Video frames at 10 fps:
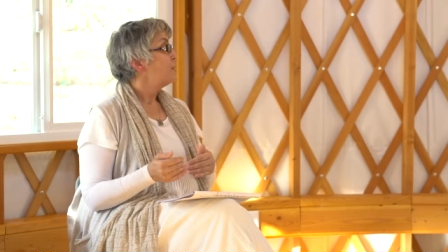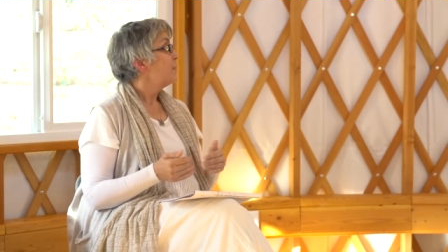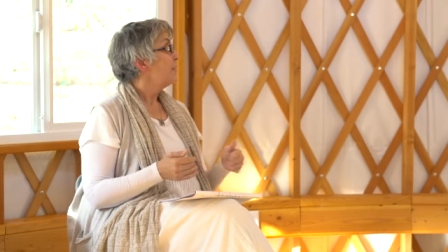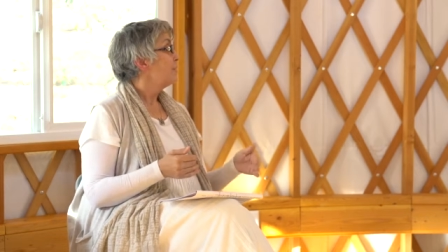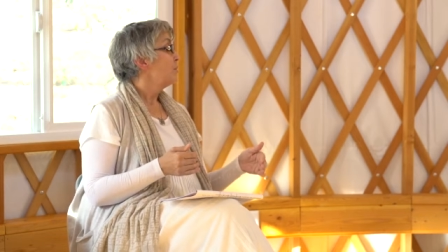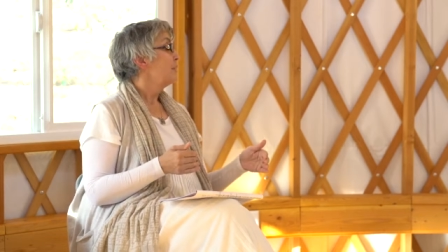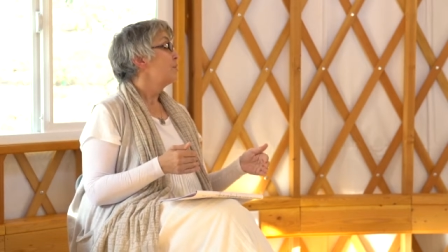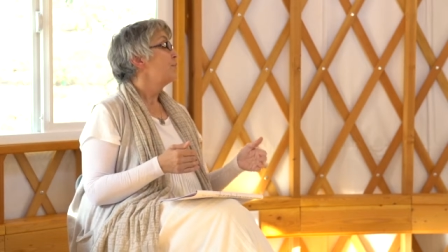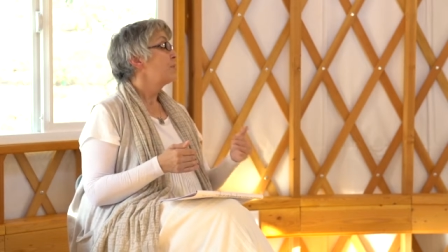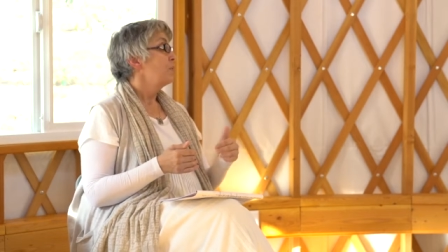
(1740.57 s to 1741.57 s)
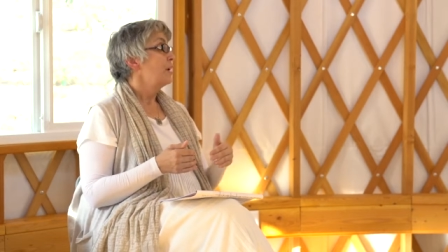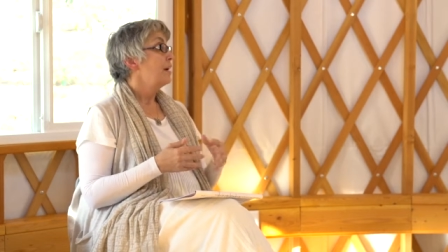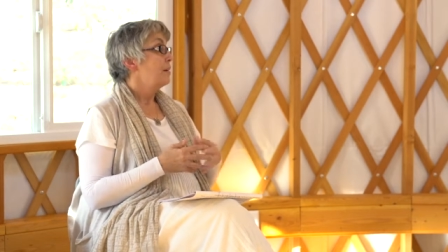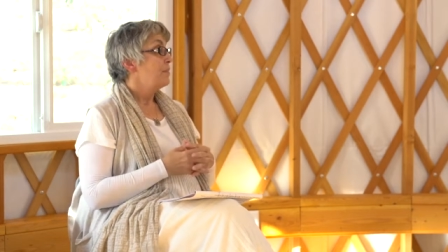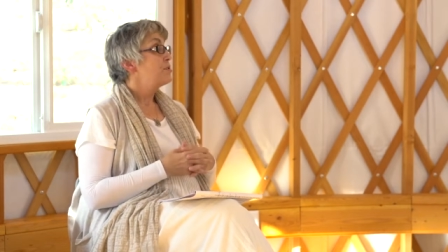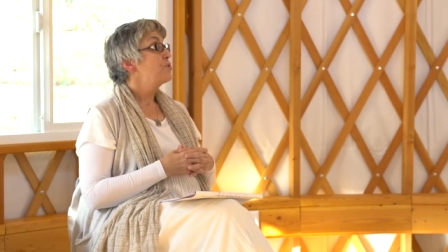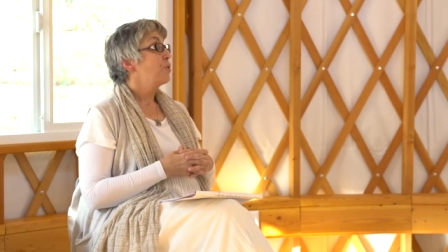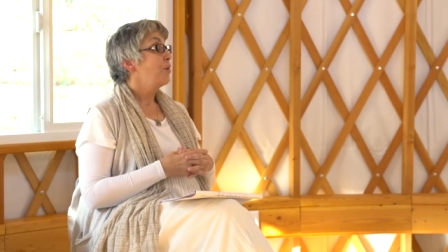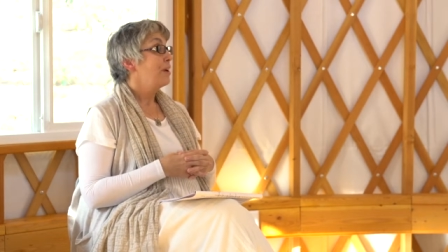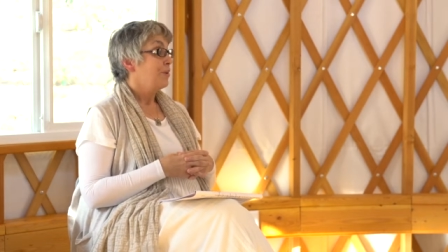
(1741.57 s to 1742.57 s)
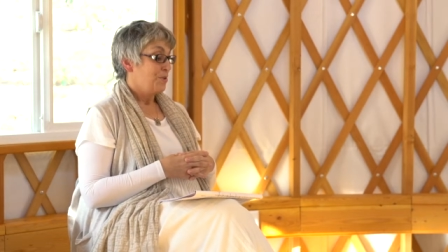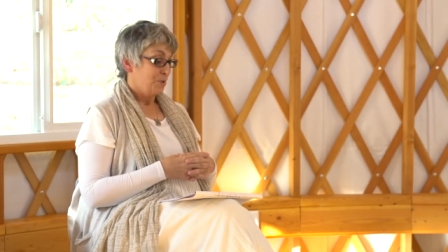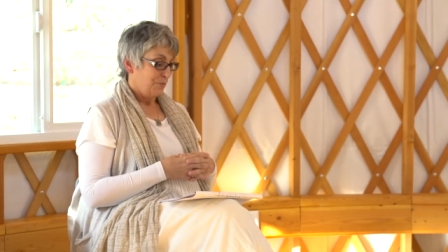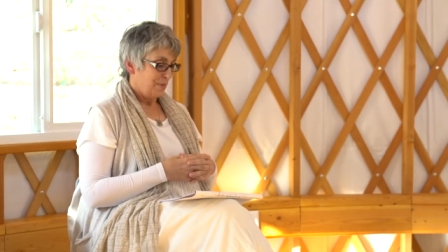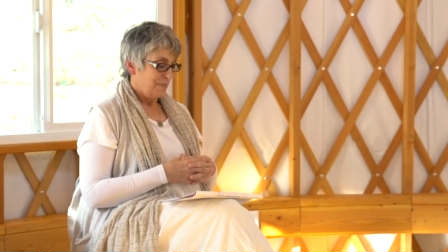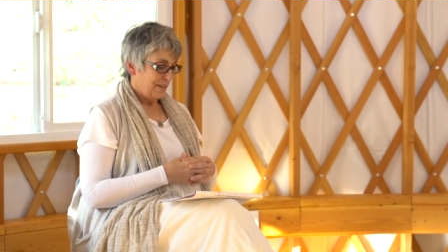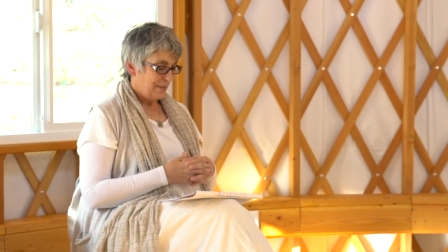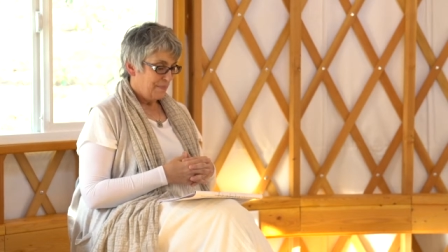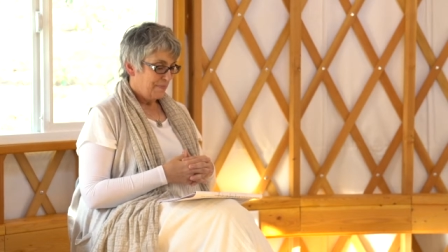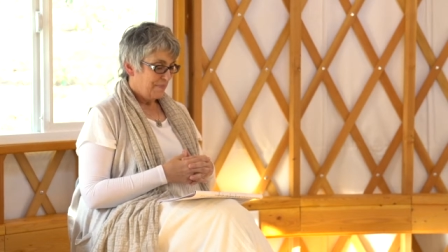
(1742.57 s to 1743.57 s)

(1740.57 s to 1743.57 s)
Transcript: we'll be going over um, a story or two from there